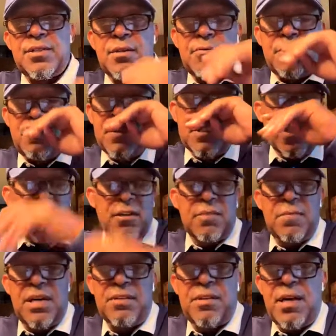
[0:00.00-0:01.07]
So we were
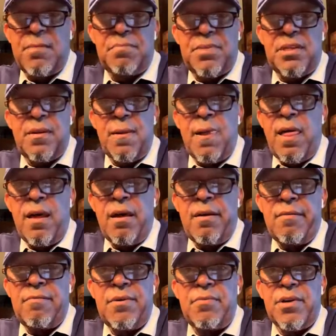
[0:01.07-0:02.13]
talking about that, but
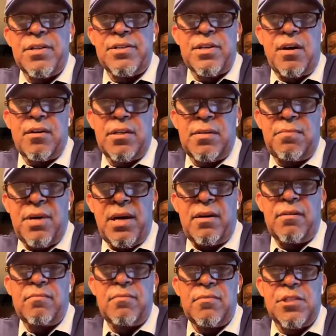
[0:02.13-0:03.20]
we weren't talking
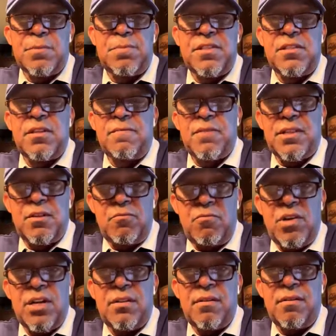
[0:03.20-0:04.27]
about specifically
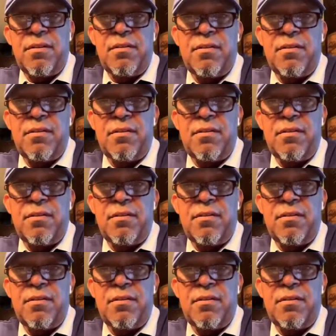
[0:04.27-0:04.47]
what